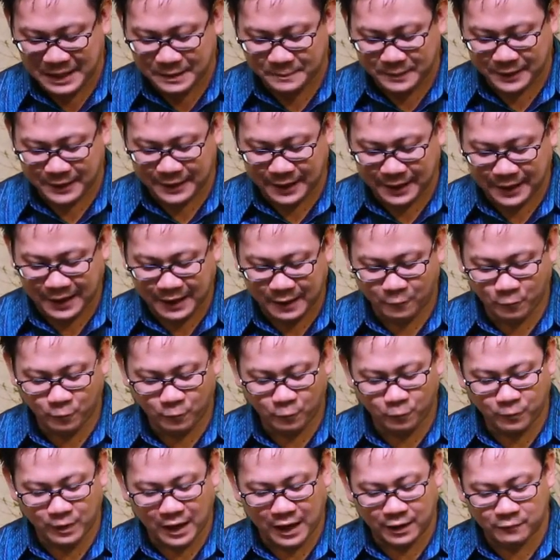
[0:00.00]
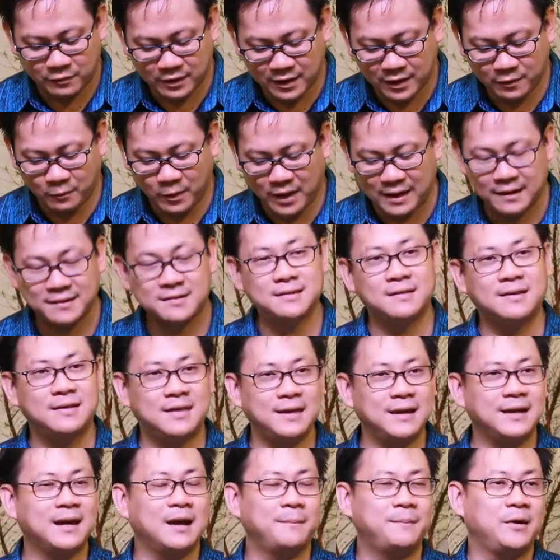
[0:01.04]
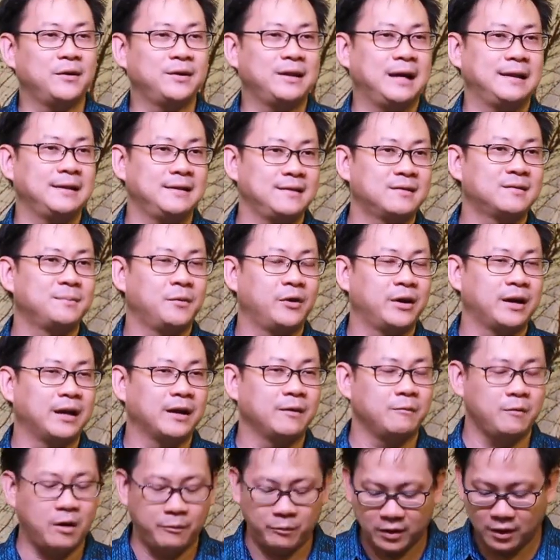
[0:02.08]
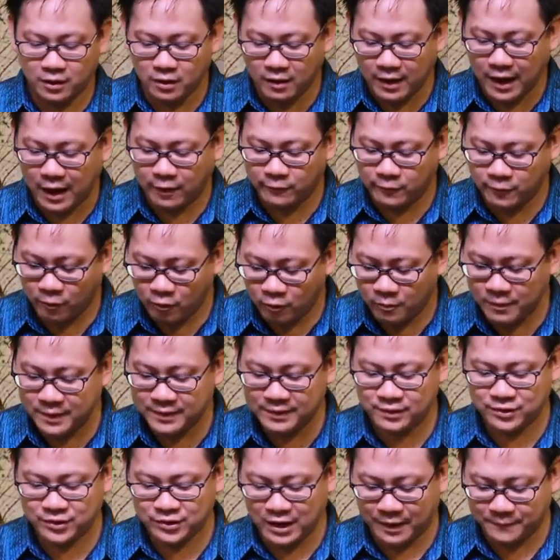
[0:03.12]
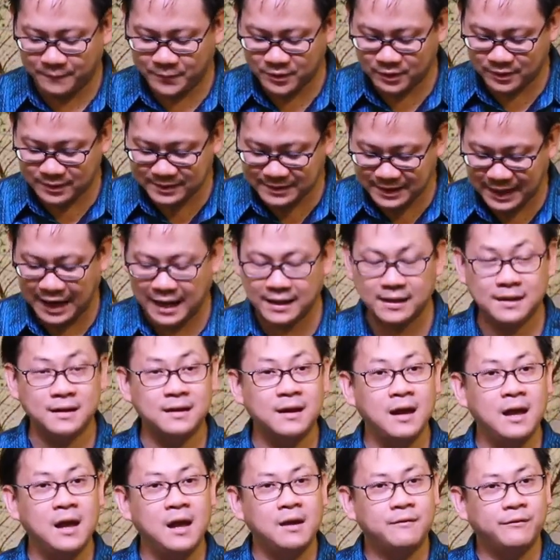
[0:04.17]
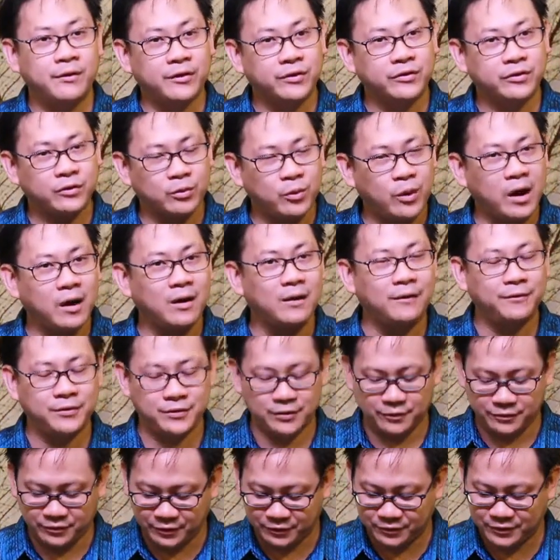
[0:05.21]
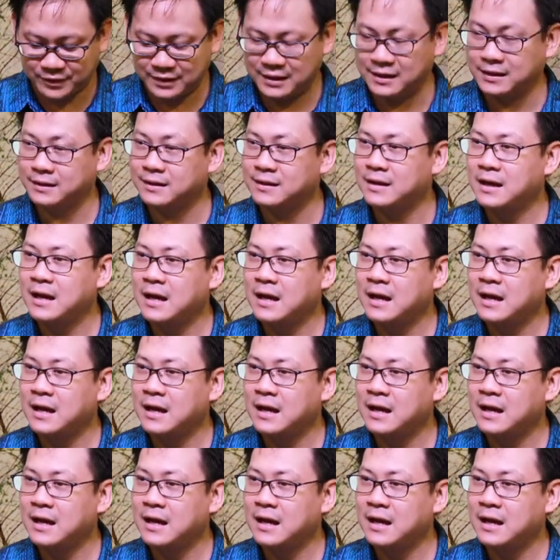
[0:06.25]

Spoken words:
But I really want us to think about that this morning. When we look at Romans chapter 10, verse 12 to 15,